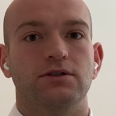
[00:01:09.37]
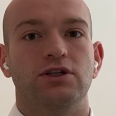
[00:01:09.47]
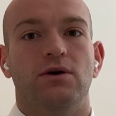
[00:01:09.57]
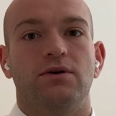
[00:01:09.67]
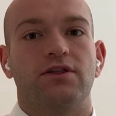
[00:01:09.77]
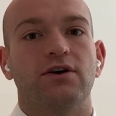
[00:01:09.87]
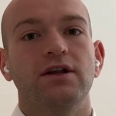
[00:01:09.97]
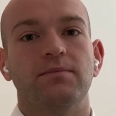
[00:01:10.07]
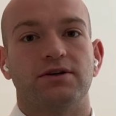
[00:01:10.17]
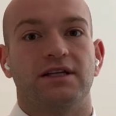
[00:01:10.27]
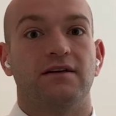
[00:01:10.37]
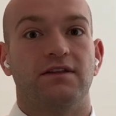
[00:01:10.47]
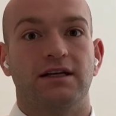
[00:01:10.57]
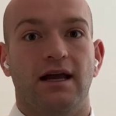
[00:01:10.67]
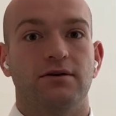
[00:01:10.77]
zoned 30% of
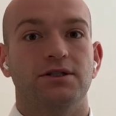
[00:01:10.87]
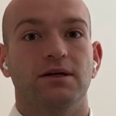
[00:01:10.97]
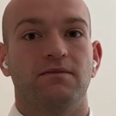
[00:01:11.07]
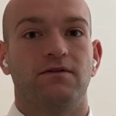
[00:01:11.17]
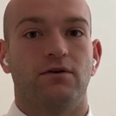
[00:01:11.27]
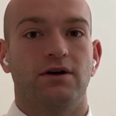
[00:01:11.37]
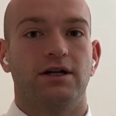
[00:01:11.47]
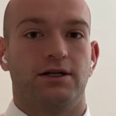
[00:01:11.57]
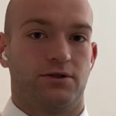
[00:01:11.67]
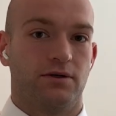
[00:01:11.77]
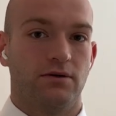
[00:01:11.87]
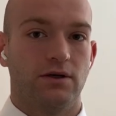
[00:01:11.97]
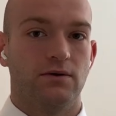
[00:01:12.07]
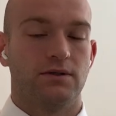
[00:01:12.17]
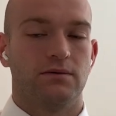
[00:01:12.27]
the township for industrial
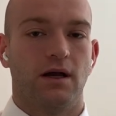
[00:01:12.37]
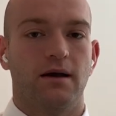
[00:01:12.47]
use,